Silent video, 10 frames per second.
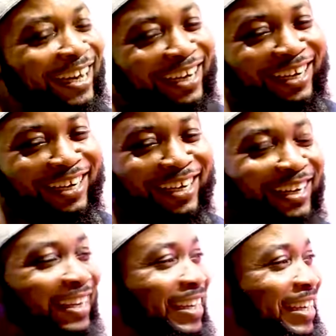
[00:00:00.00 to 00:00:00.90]
that's a
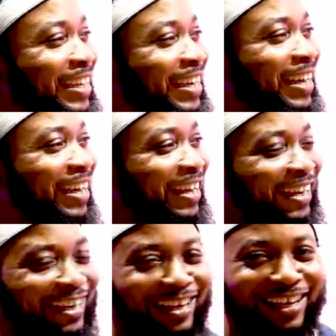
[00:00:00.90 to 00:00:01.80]
crown for
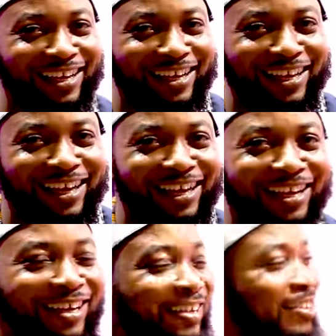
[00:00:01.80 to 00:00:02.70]
me, and
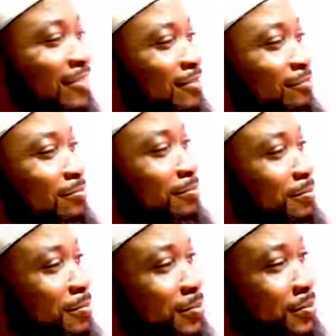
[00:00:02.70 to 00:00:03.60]
I know you'll be here,
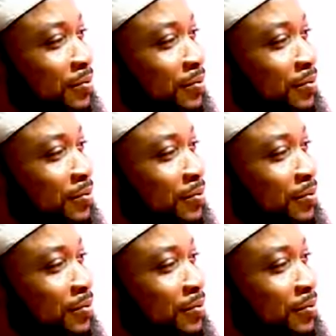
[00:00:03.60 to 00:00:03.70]
Jumana,